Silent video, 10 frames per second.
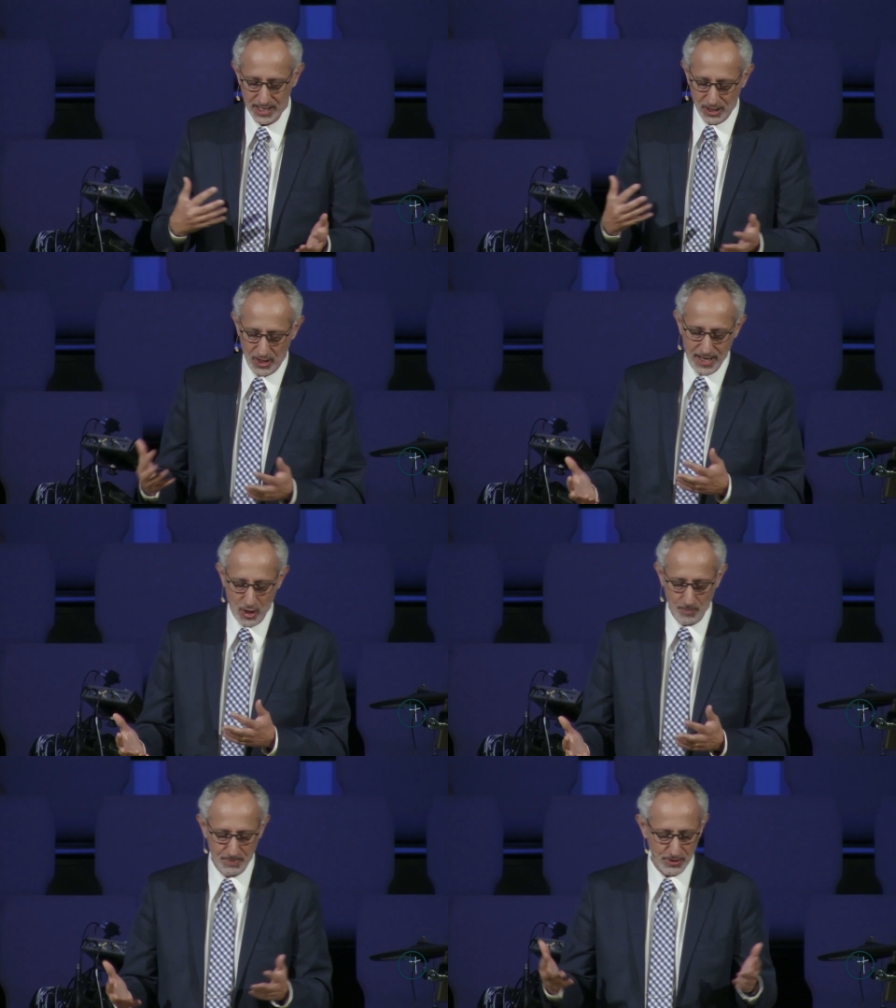and our
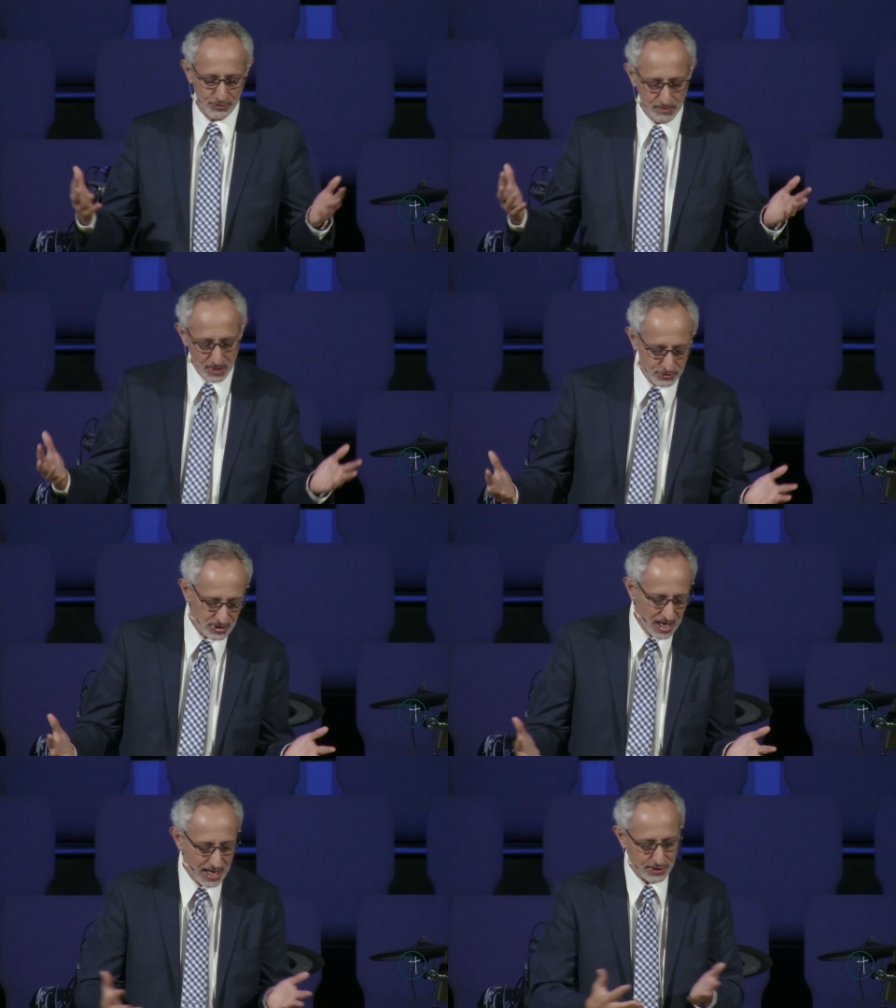helper, as the
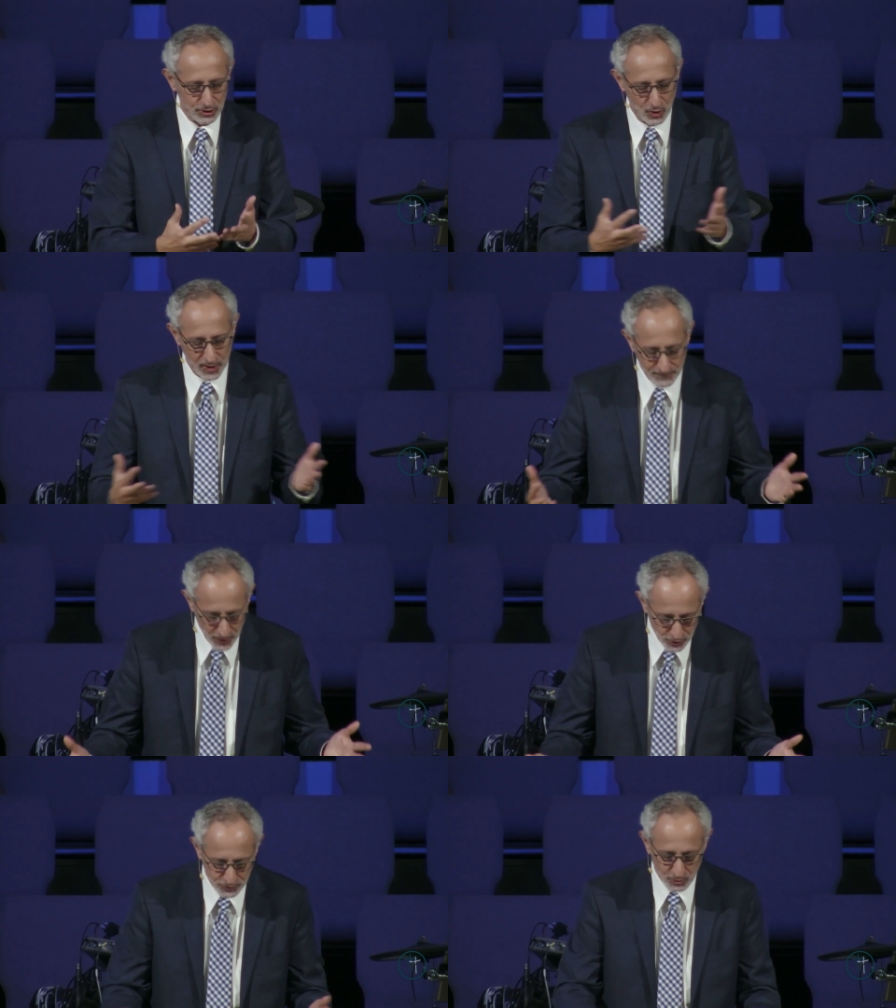Most High, the Lord
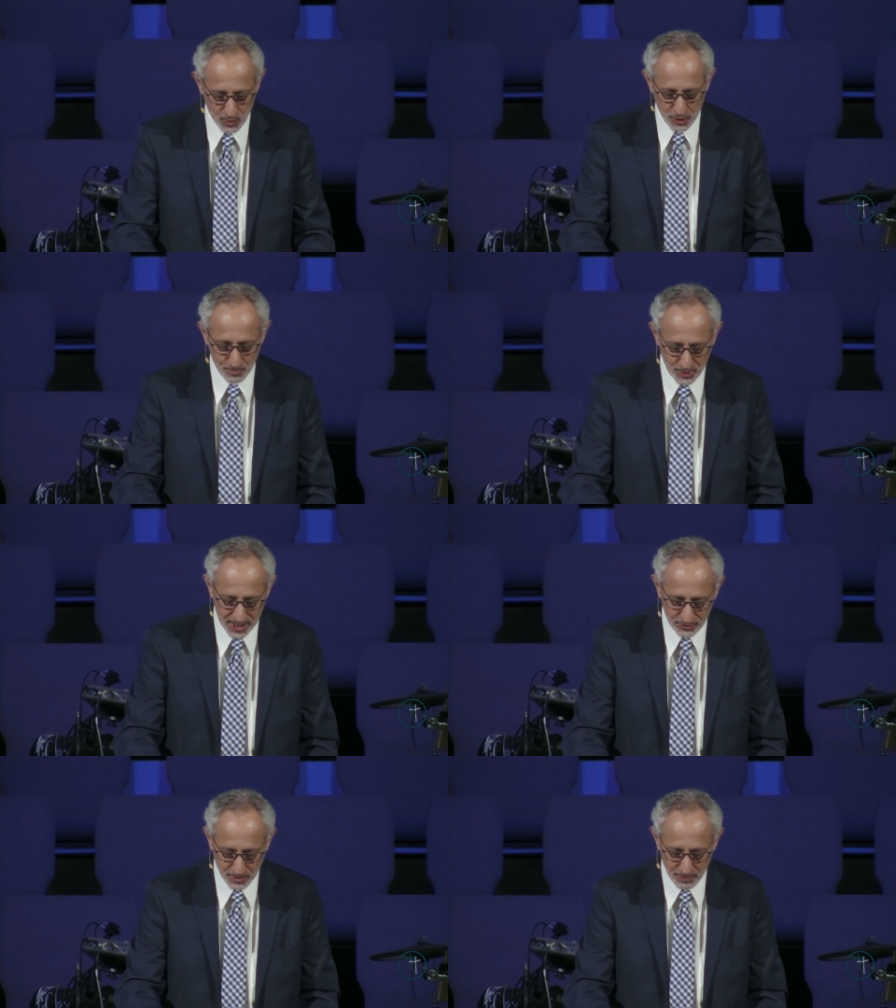of hosts, the one who
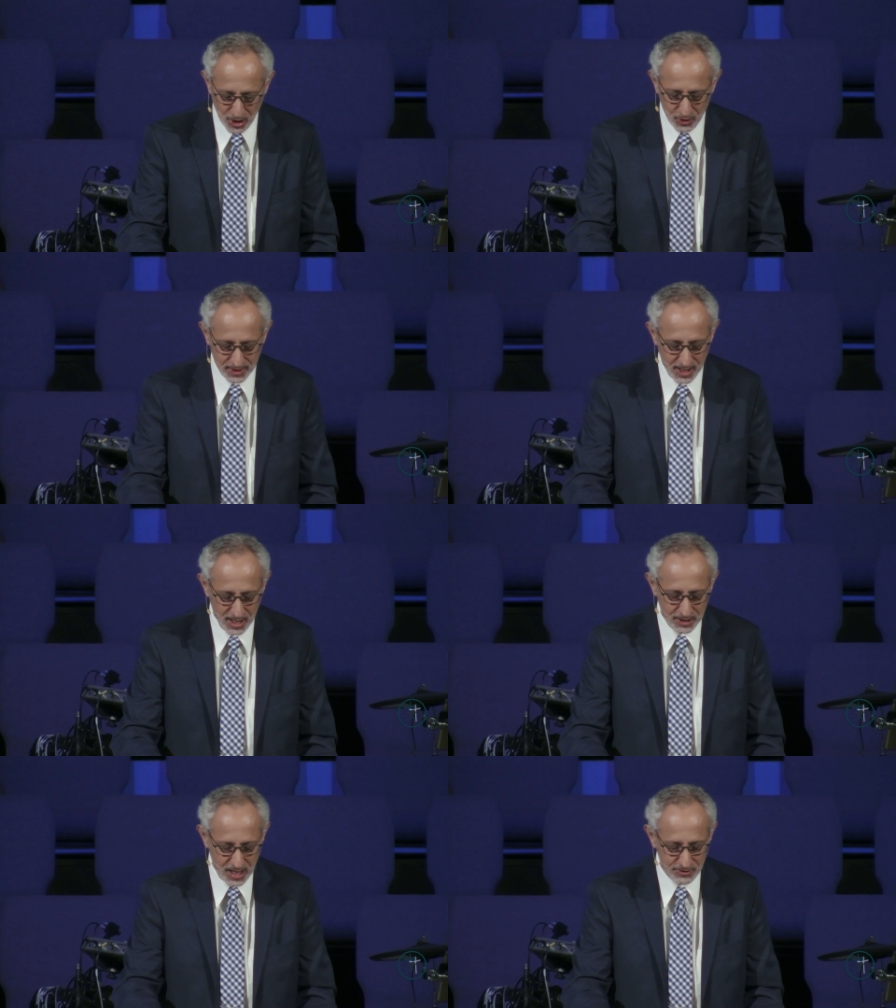breaks the bow and
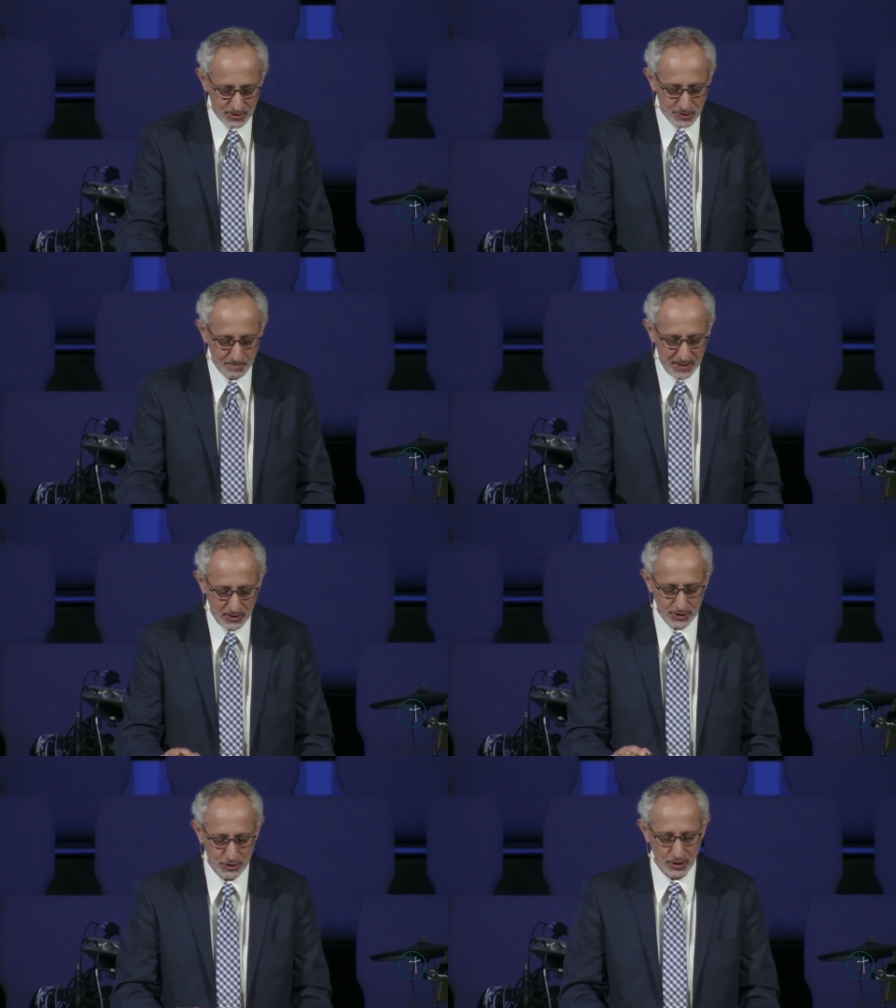cuts the
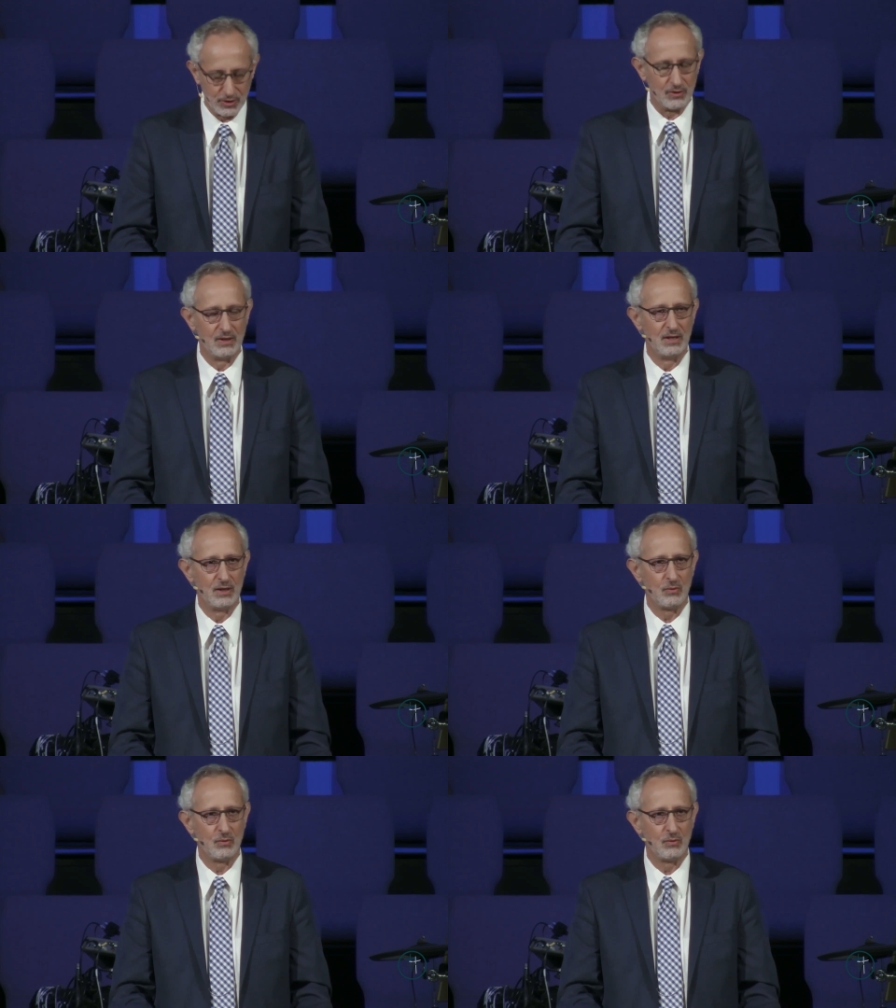spear in two?